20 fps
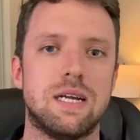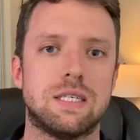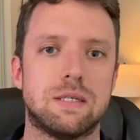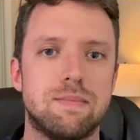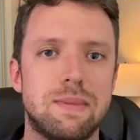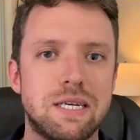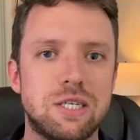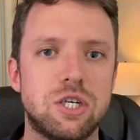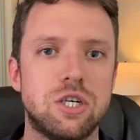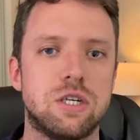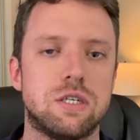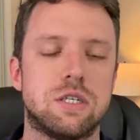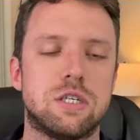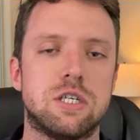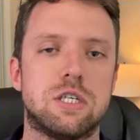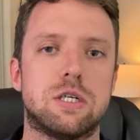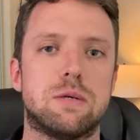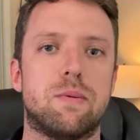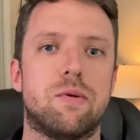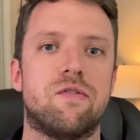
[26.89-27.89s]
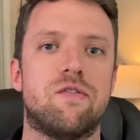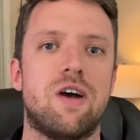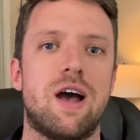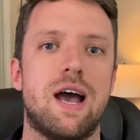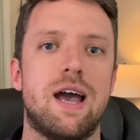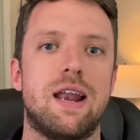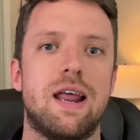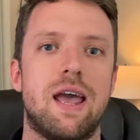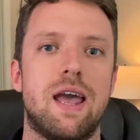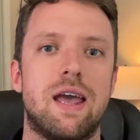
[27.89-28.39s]
mission is just to
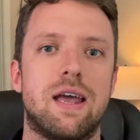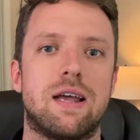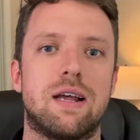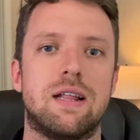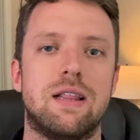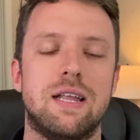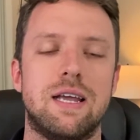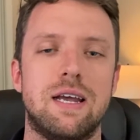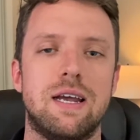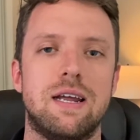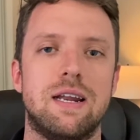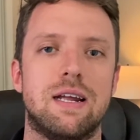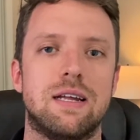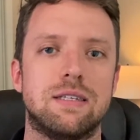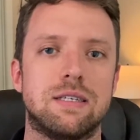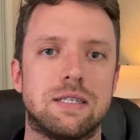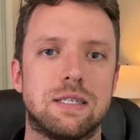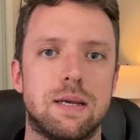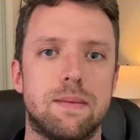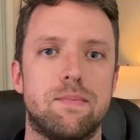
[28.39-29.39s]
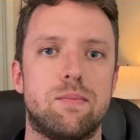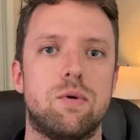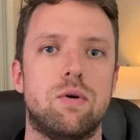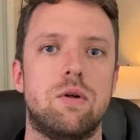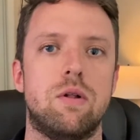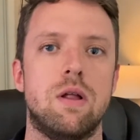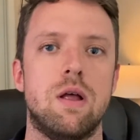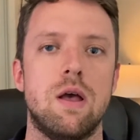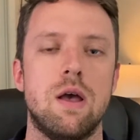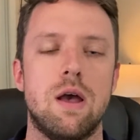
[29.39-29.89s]
provide a clean and
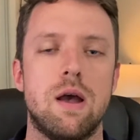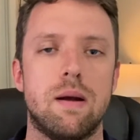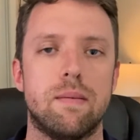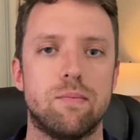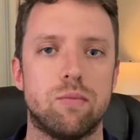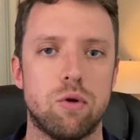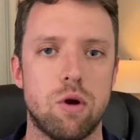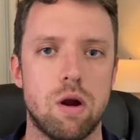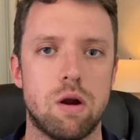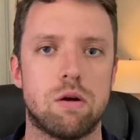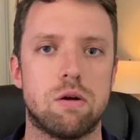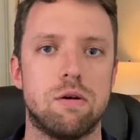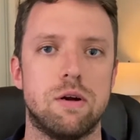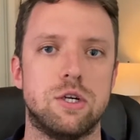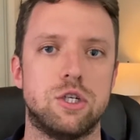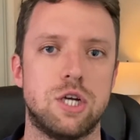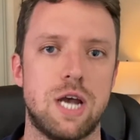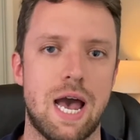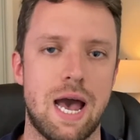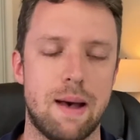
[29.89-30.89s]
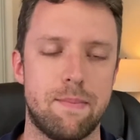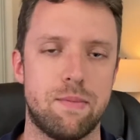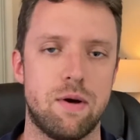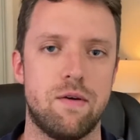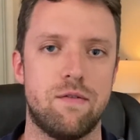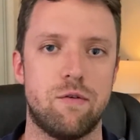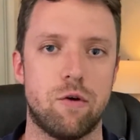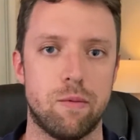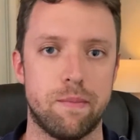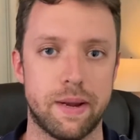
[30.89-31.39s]
simple brokerage app
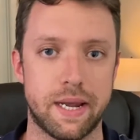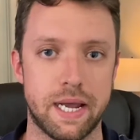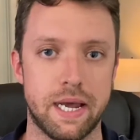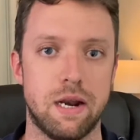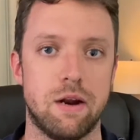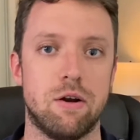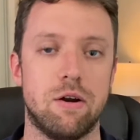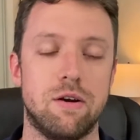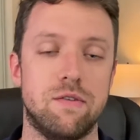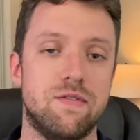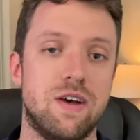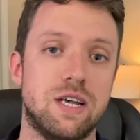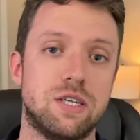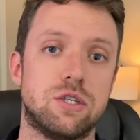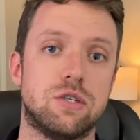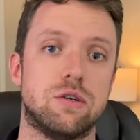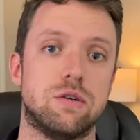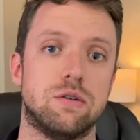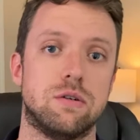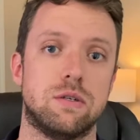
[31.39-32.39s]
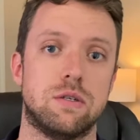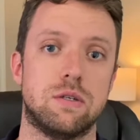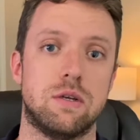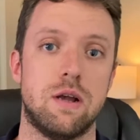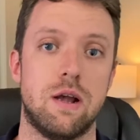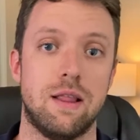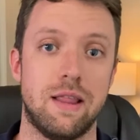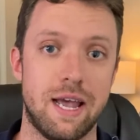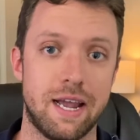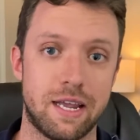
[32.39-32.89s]
for beginner investors
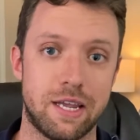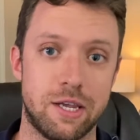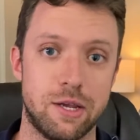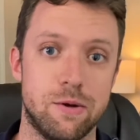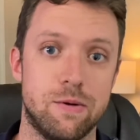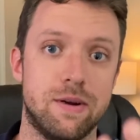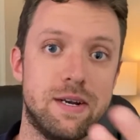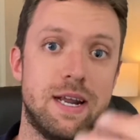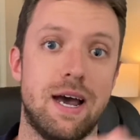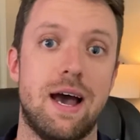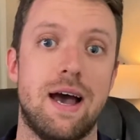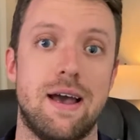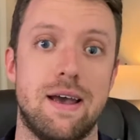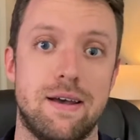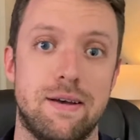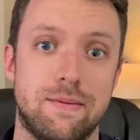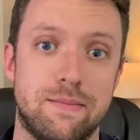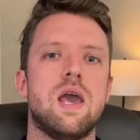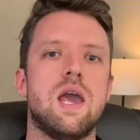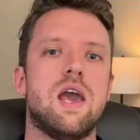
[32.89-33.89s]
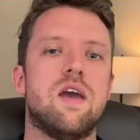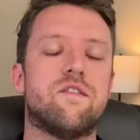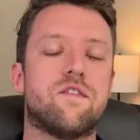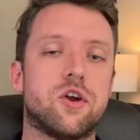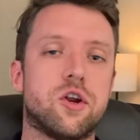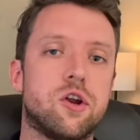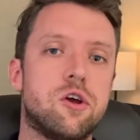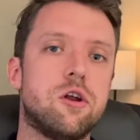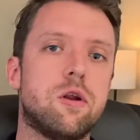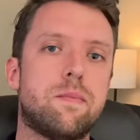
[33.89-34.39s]
like you and I. If you're
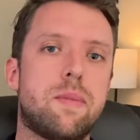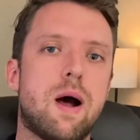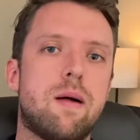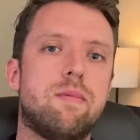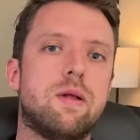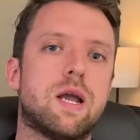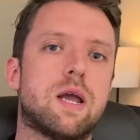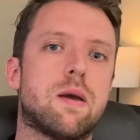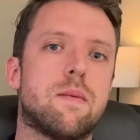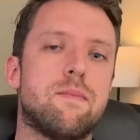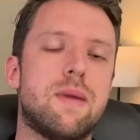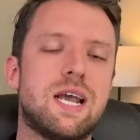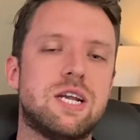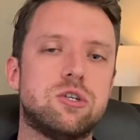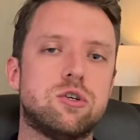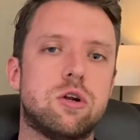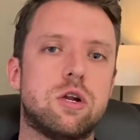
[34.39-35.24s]
new to Public, make sure to